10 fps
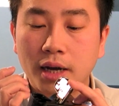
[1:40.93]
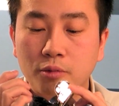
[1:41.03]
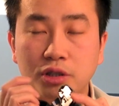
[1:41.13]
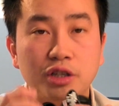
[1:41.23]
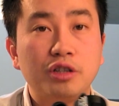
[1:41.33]

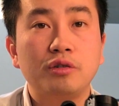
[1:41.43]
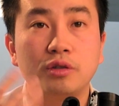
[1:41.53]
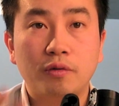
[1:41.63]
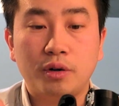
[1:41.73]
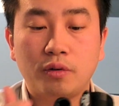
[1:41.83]
which you can use
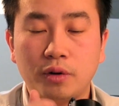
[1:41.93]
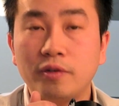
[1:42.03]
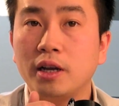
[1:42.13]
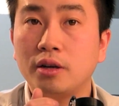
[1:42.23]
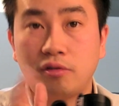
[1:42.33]
over and over and
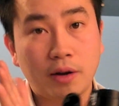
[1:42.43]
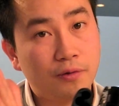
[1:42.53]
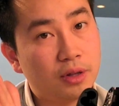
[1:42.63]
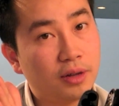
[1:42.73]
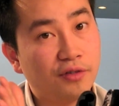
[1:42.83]
over again. Great
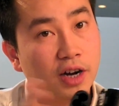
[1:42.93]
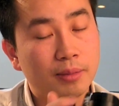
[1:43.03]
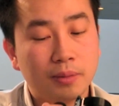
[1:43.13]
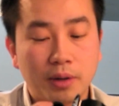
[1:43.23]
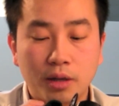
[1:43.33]
for the
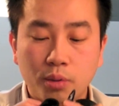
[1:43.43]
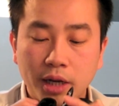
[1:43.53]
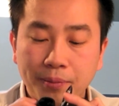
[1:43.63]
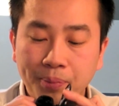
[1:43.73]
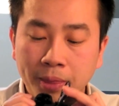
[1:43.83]
environment, by the
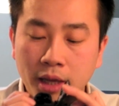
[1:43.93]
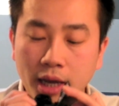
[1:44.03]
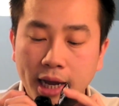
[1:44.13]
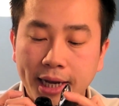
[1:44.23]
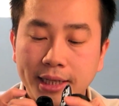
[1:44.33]
way.
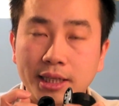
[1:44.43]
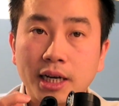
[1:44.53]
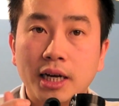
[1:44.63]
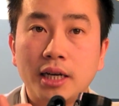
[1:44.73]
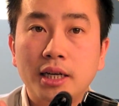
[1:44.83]
And
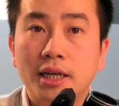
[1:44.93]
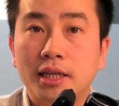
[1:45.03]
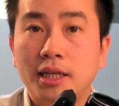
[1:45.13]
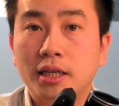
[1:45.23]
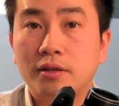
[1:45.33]

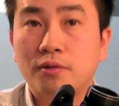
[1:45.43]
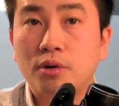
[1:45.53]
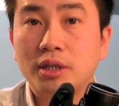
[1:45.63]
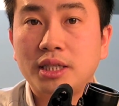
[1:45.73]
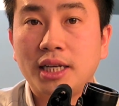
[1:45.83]
it takes, of
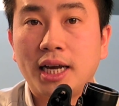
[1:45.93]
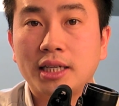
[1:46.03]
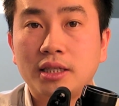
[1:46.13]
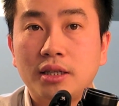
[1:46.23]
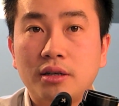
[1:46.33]
course, the
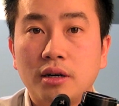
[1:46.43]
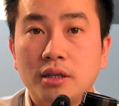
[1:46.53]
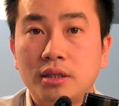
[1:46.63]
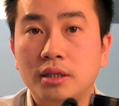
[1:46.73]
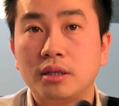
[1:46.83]
SD
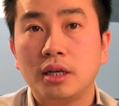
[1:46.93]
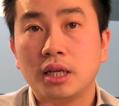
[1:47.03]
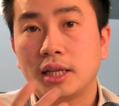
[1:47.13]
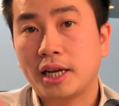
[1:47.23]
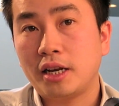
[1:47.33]
cards, and
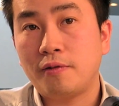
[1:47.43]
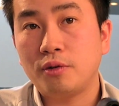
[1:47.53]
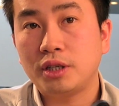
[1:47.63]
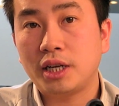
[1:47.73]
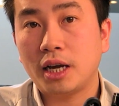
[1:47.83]
like any
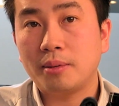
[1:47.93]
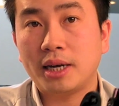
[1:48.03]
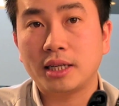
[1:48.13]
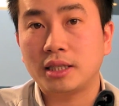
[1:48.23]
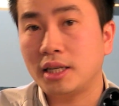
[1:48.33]
Fuji camera,
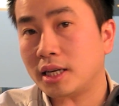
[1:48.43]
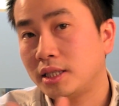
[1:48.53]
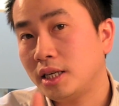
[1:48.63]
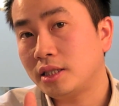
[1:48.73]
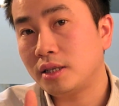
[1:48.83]

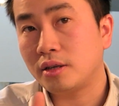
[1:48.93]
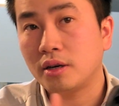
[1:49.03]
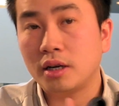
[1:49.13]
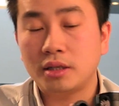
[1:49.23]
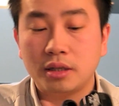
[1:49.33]
SD
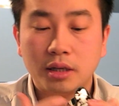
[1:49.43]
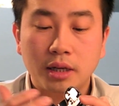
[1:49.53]
cards,